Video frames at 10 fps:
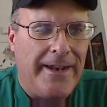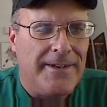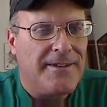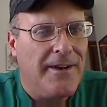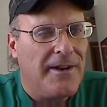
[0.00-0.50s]
ain't
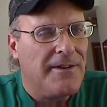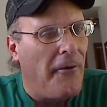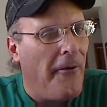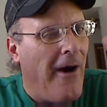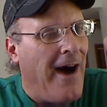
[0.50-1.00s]
as good as a
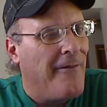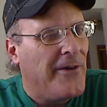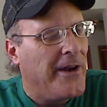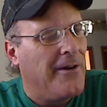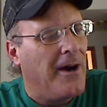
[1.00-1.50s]
raw
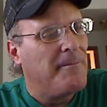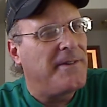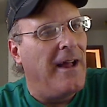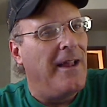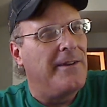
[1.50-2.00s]
video, I'm
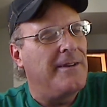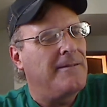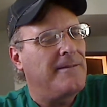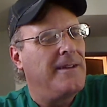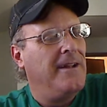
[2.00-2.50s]
telling you.
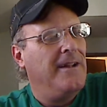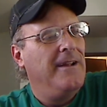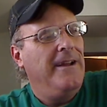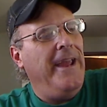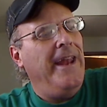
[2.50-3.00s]

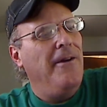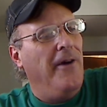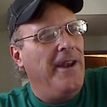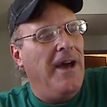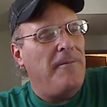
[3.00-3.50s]

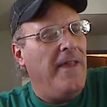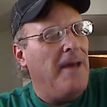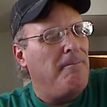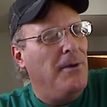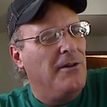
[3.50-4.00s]
Anyway, enough of
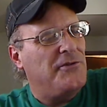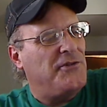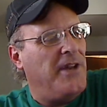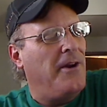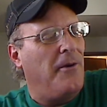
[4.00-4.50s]
that
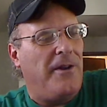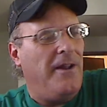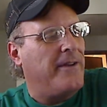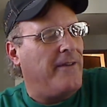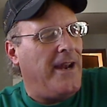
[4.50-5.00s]
bullshit. I don't know what the
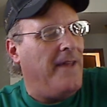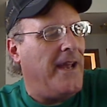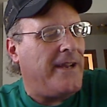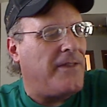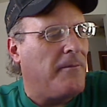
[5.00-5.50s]
hell got on
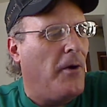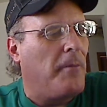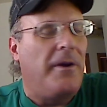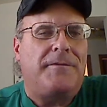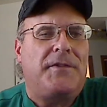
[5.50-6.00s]
that thing for,
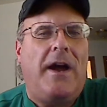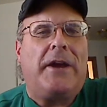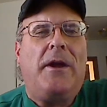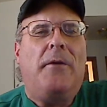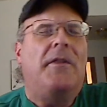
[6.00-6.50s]
but so I
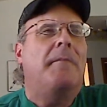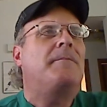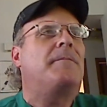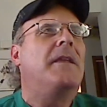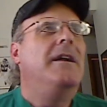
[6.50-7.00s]
agree with
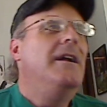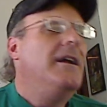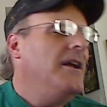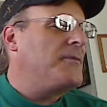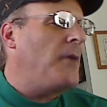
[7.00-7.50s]
them.
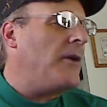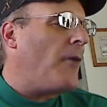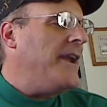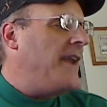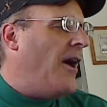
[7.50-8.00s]
It's like
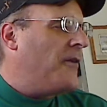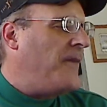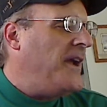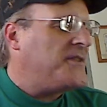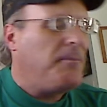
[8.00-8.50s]
right now on
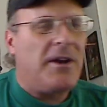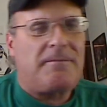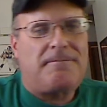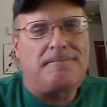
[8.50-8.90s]
Facebook.